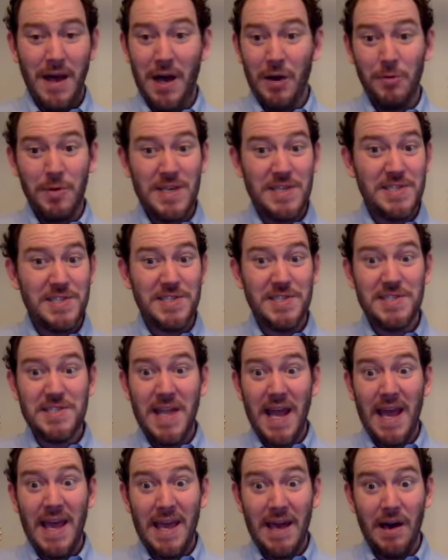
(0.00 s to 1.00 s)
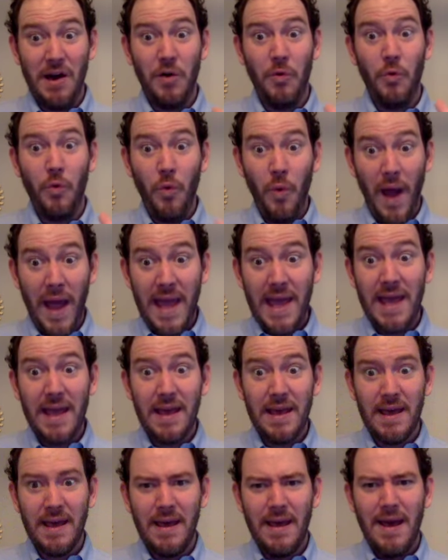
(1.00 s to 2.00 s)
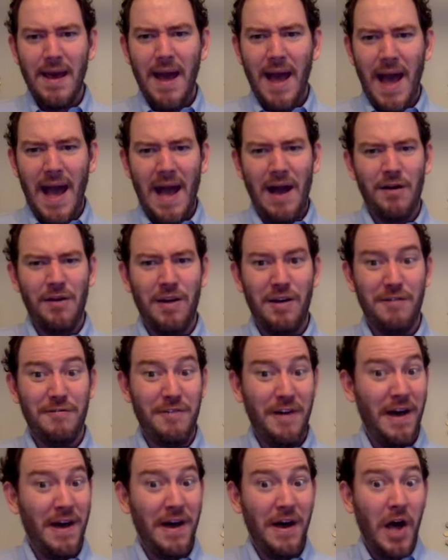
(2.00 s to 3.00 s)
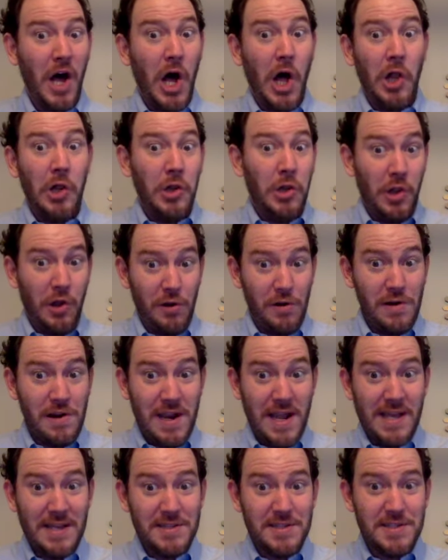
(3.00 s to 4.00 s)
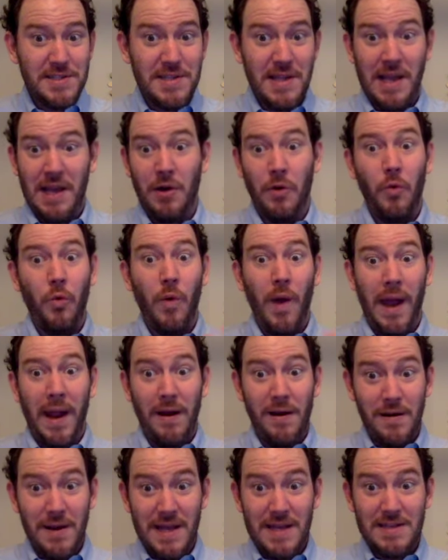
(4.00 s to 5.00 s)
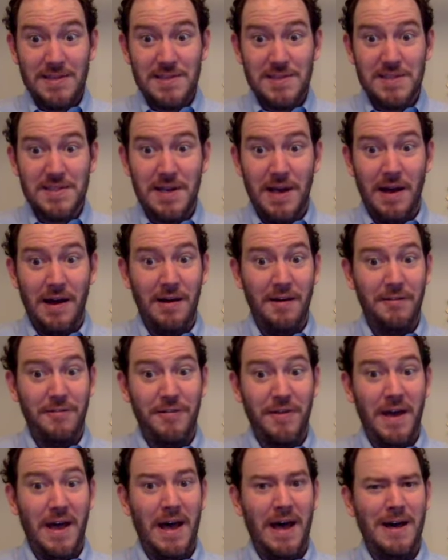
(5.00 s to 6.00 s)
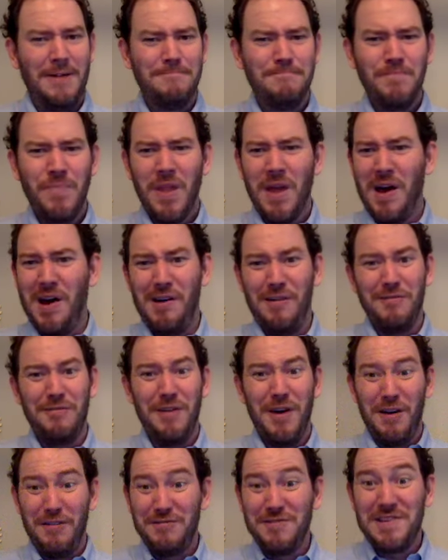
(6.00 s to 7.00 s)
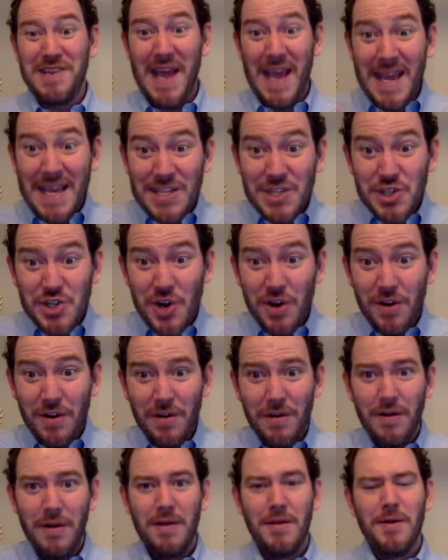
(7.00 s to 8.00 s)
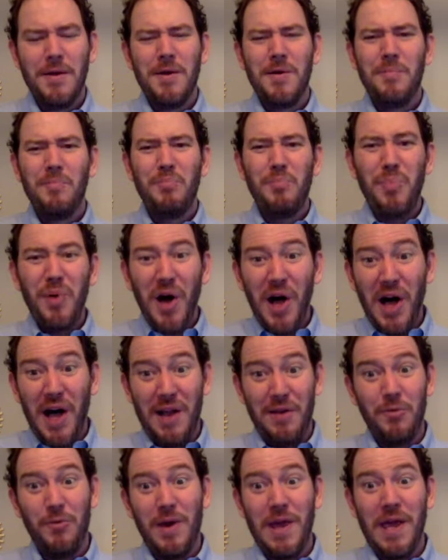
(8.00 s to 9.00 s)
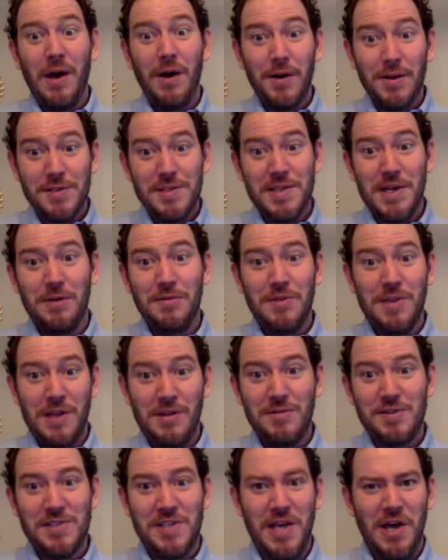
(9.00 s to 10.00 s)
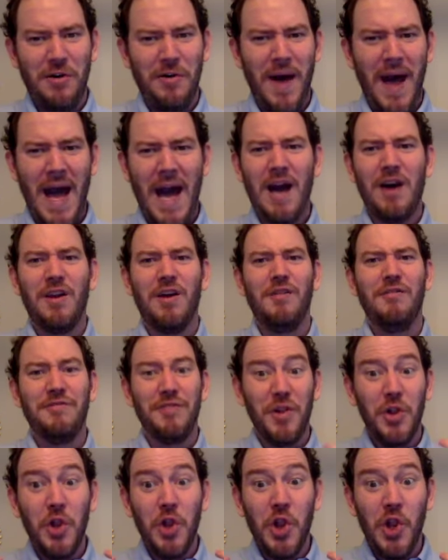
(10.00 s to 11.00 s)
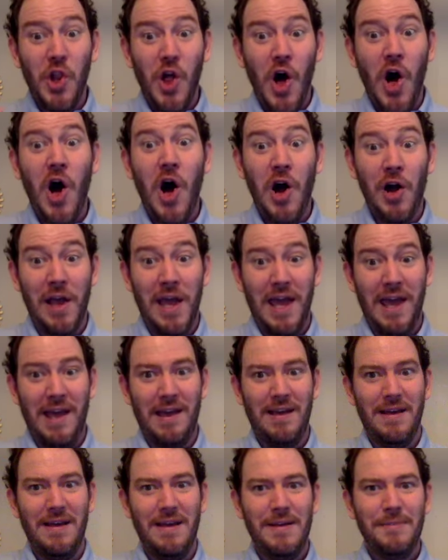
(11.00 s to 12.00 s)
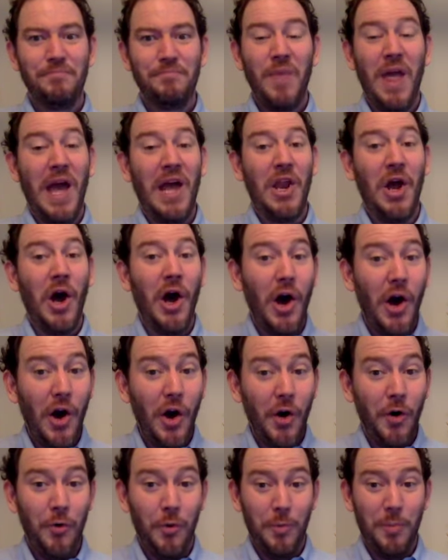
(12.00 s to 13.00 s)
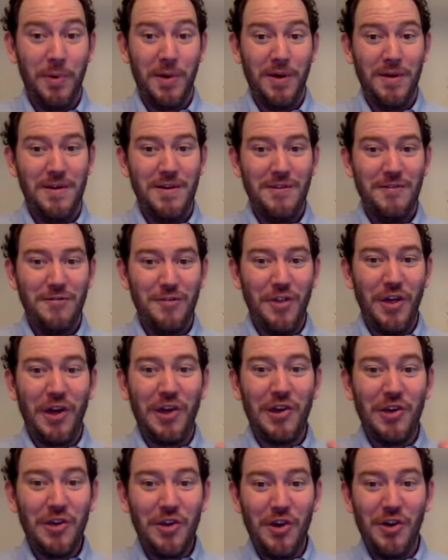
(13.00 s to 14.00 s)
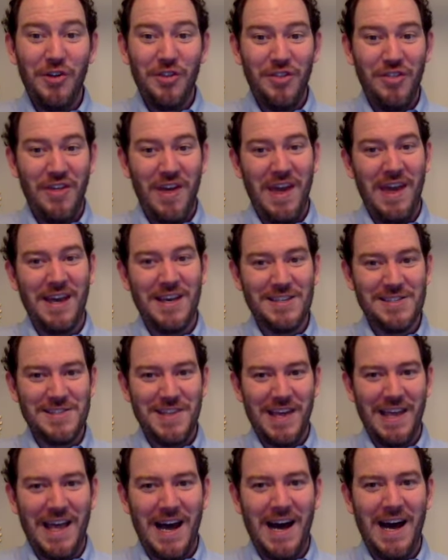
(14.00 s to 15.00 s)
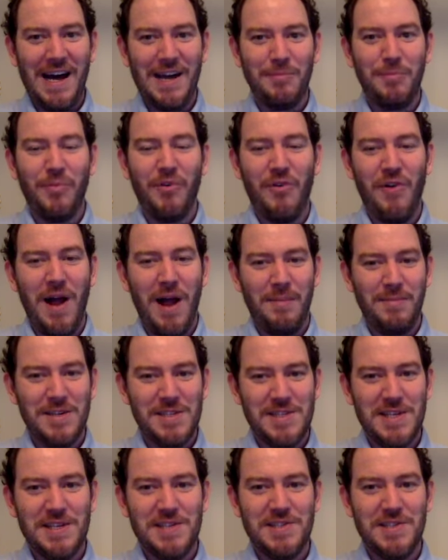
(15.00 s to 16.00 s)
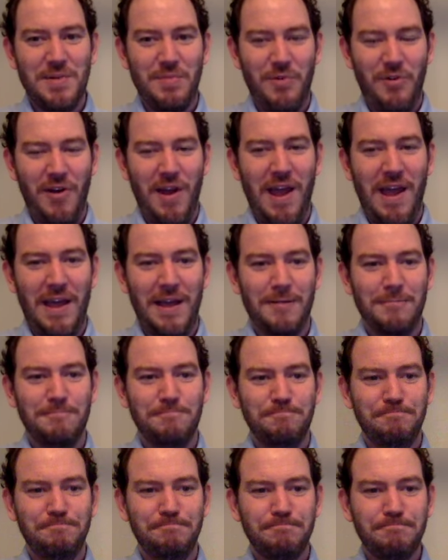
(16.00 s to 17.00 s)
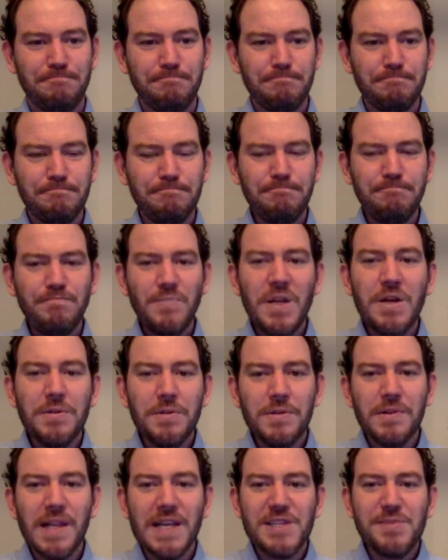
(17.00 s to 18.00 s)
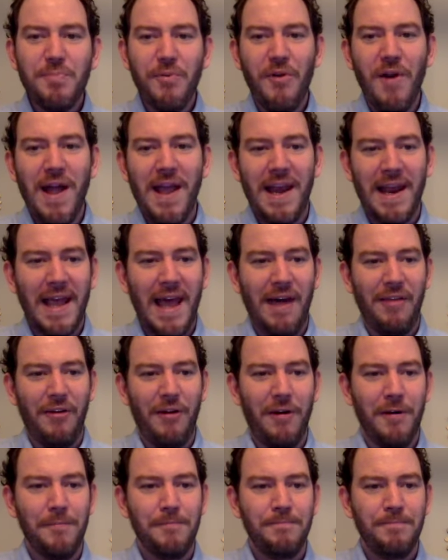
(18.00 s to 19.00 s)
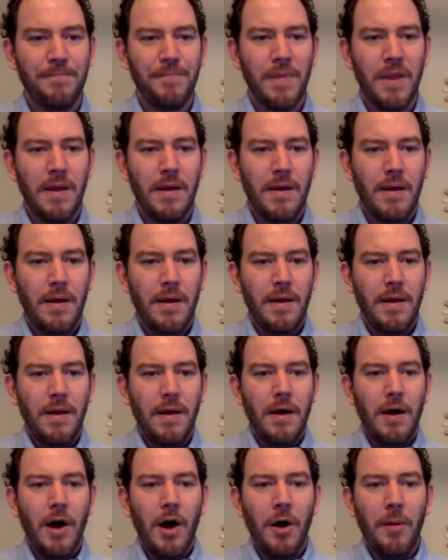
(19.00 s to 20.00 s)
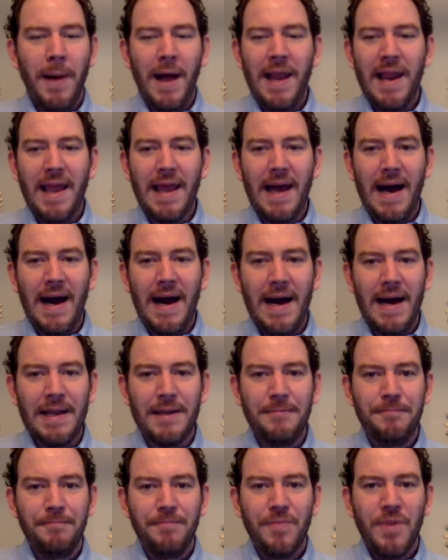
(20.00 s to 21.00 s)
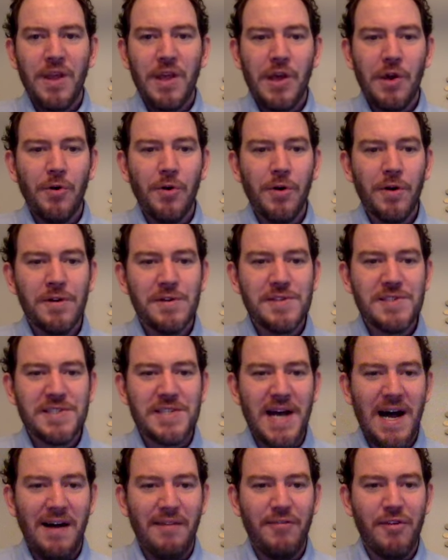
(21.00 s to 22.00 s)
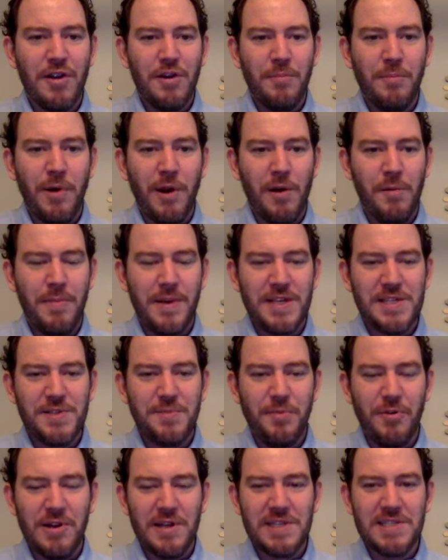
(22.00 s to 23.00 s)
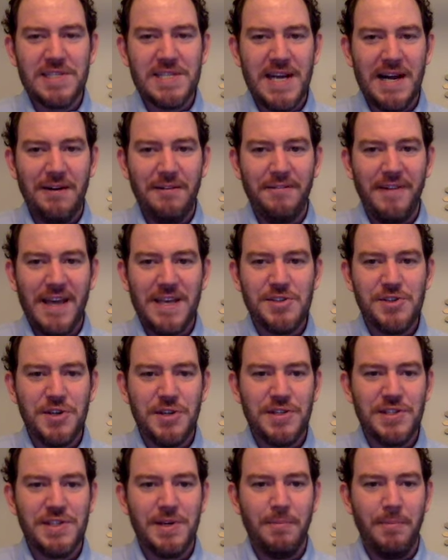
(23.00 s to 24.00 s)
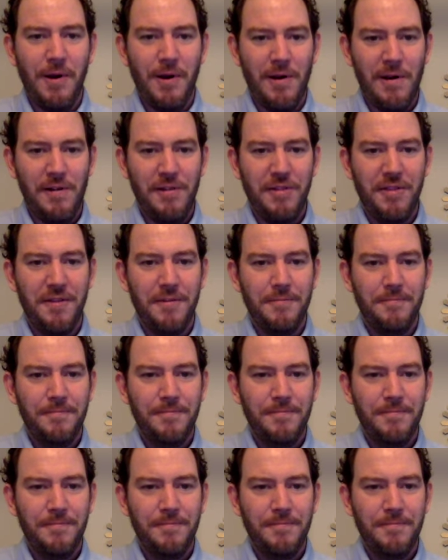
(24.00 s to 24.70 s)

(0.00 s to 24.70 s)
We stay awake out of alertness and awareness of danger. But we also do so out of longing and hope for the good things that God promises to bring. Let's pray together. Almighty God, your sovereign purpose brings salvation to birth.